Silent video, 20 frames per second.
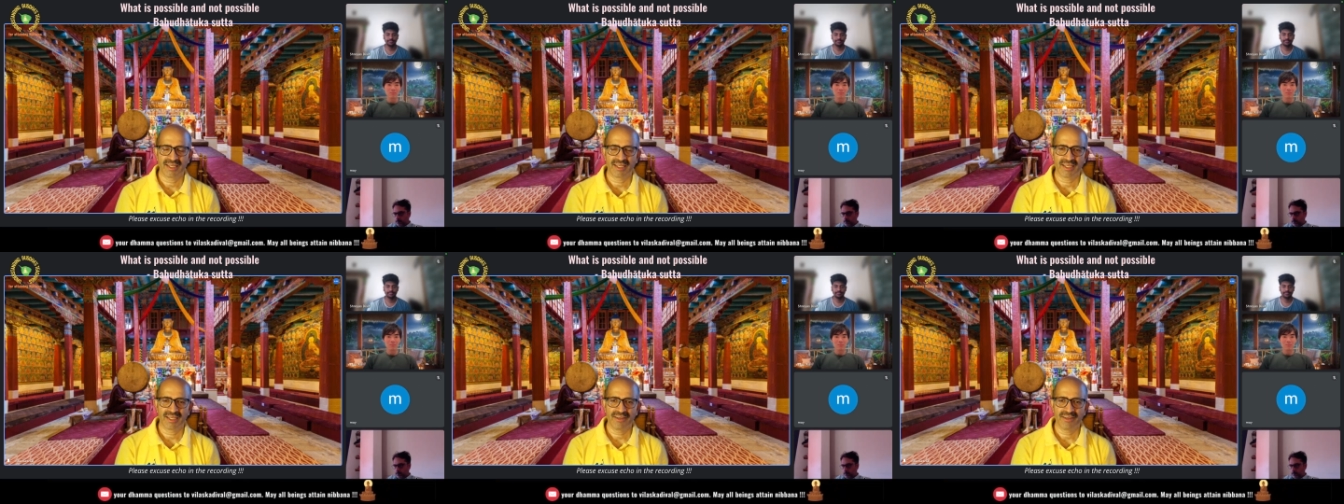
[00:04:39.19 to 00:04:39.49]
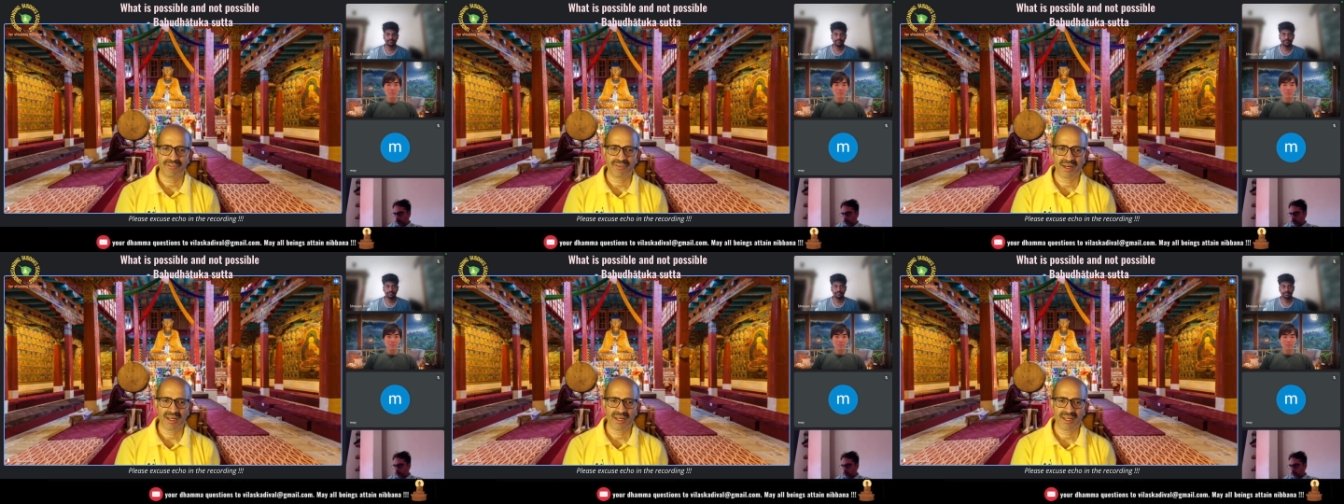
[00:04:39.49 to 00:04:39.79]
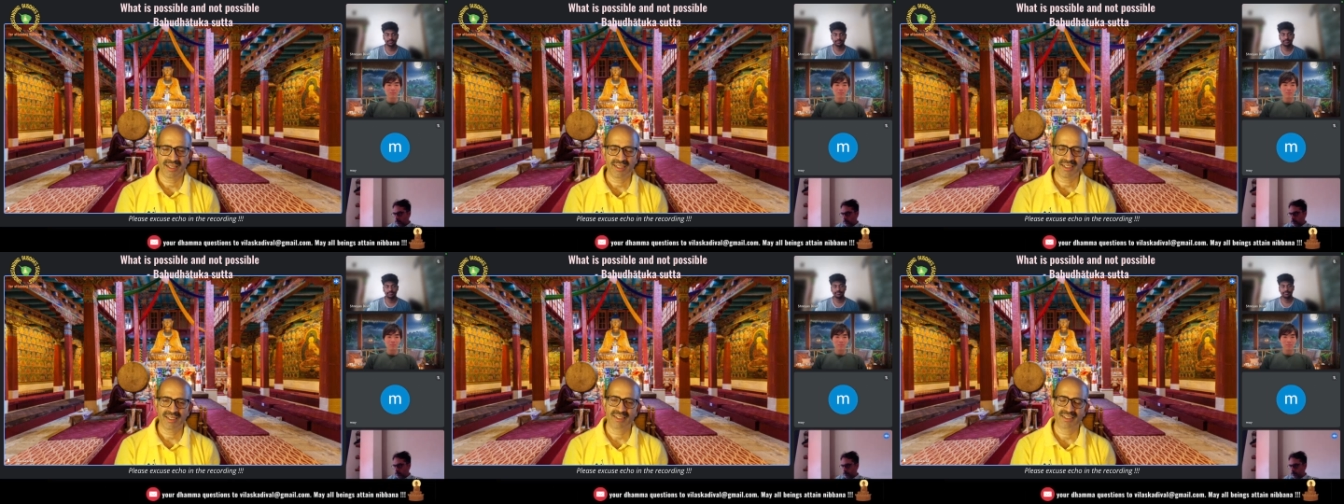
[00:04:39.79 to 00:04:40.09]
if
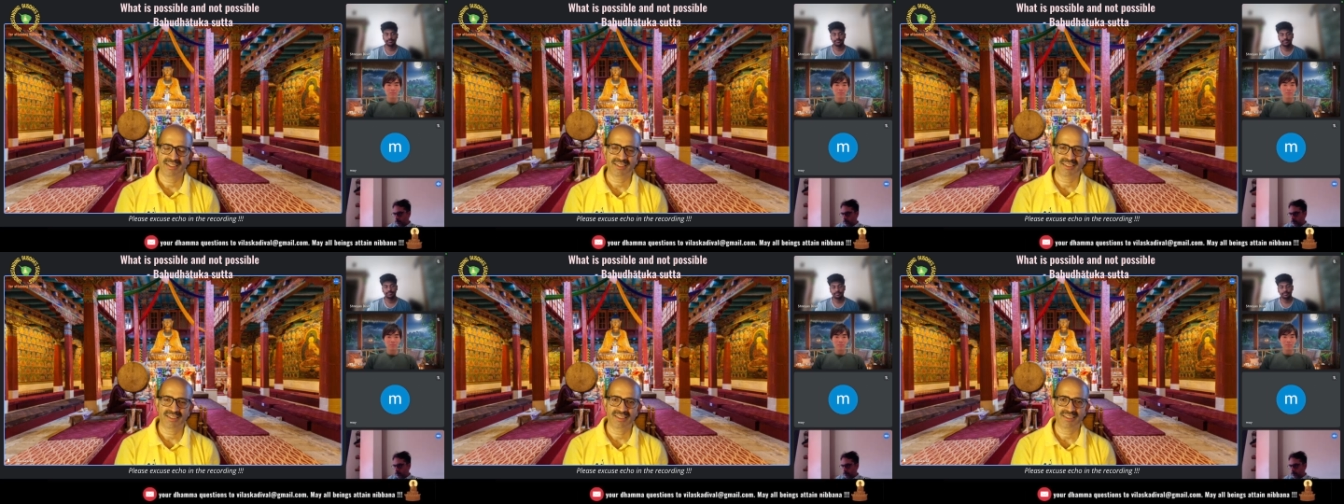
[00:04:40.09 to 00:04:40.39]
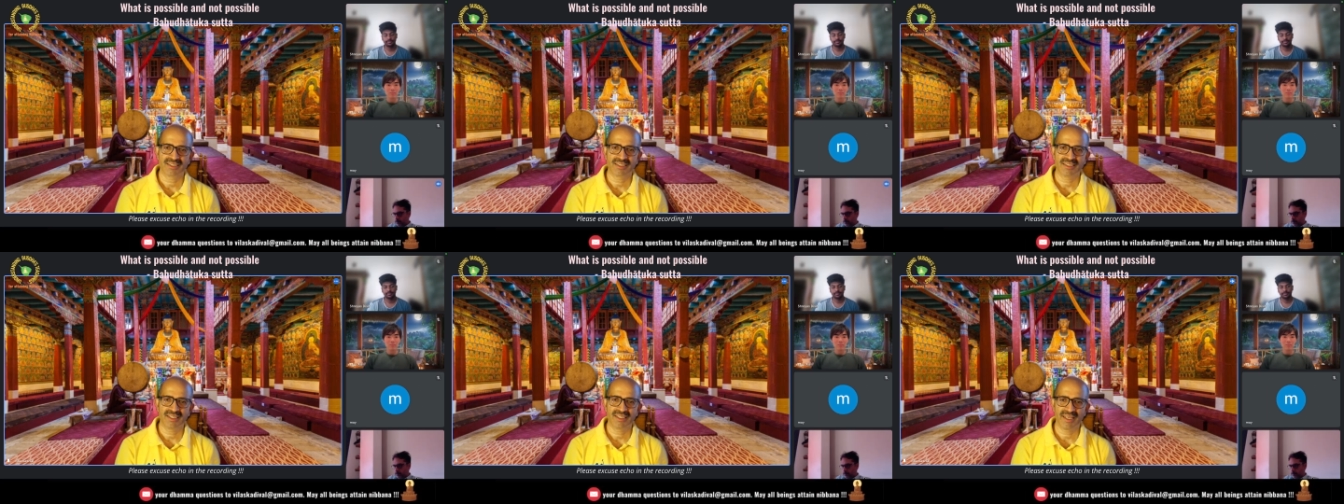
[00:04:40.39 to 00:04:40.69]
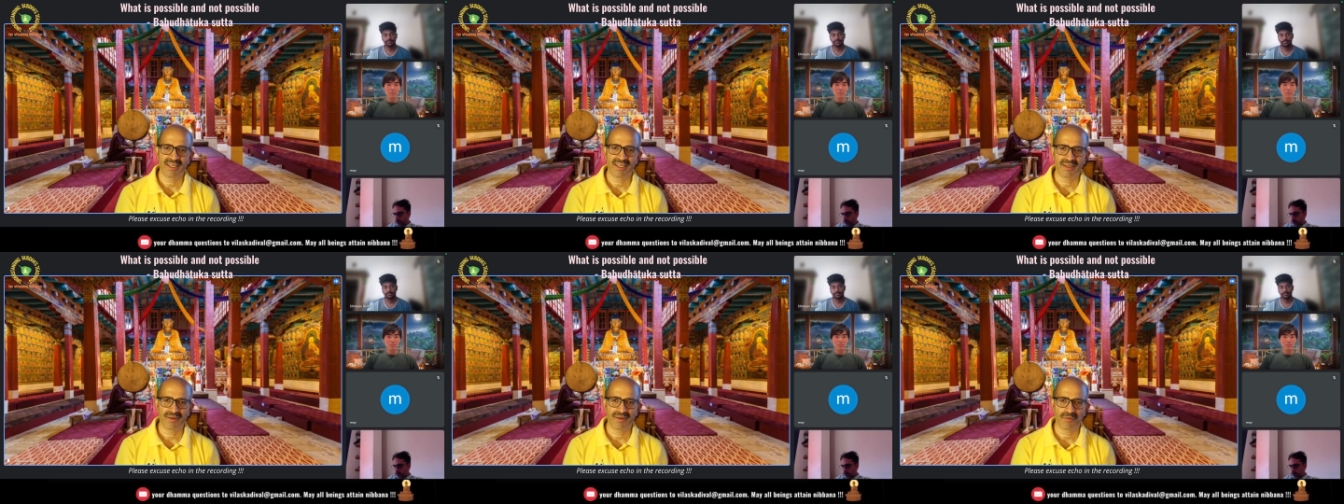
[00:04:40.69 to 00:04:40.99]
I
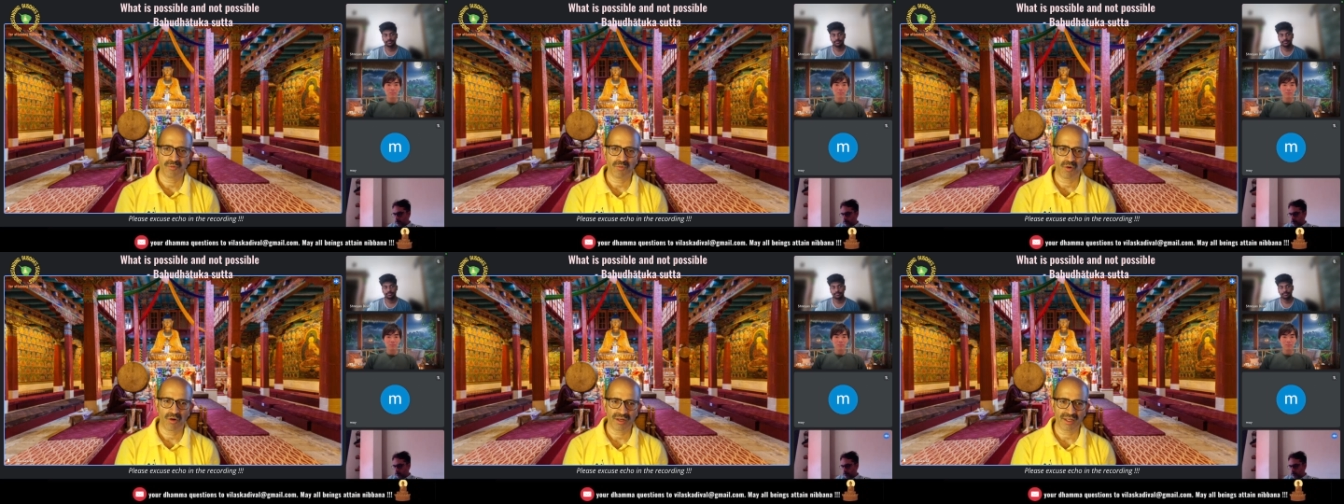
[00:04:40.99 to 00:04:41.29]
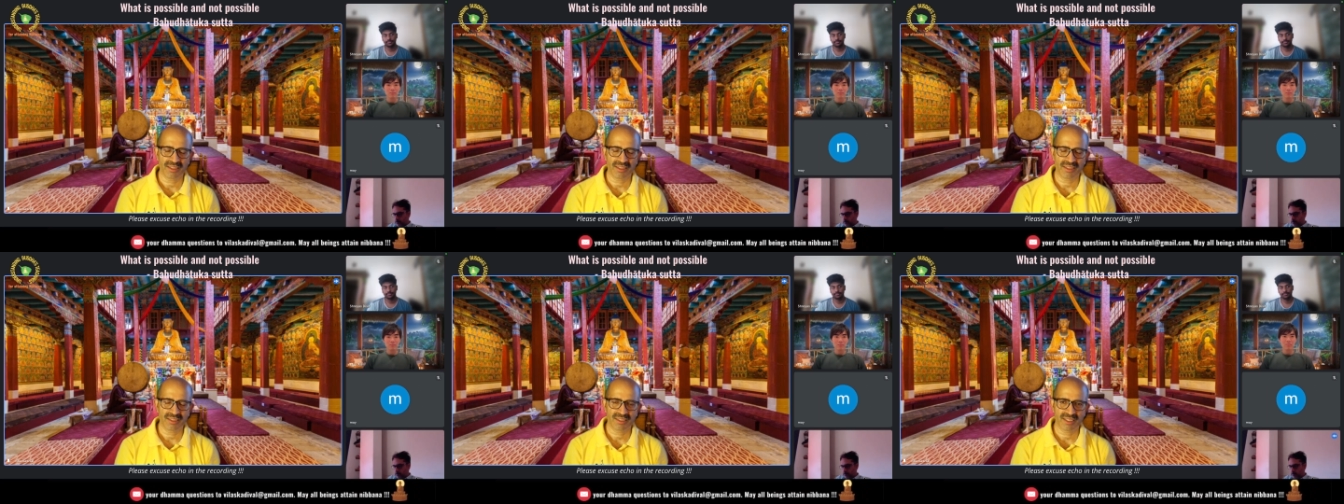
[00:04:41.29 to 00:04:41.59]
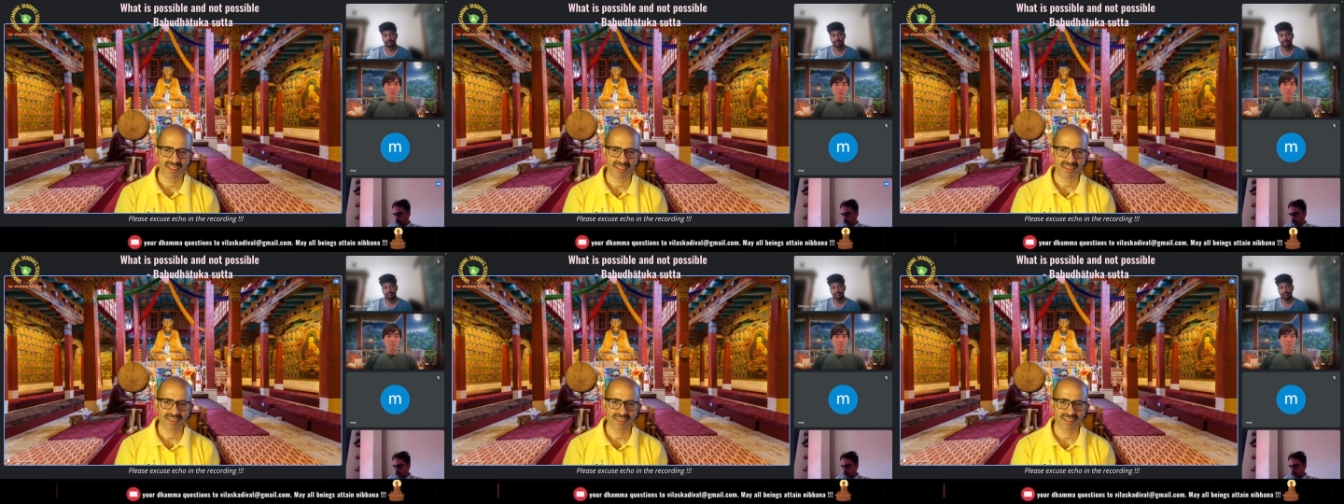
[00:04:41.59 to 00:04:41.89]
see what is
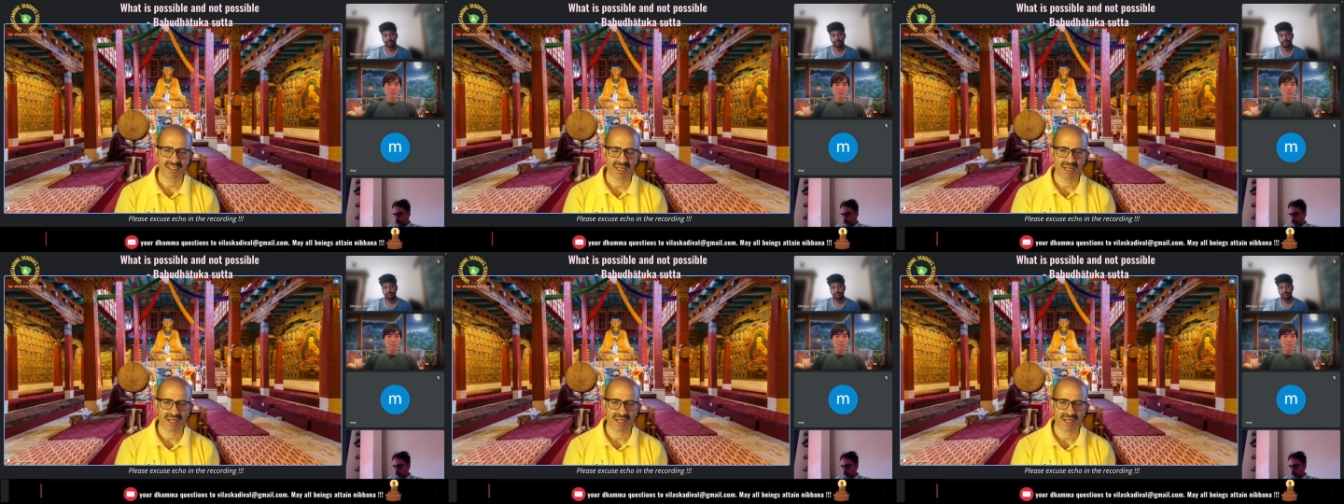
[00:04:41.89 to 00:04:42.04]
this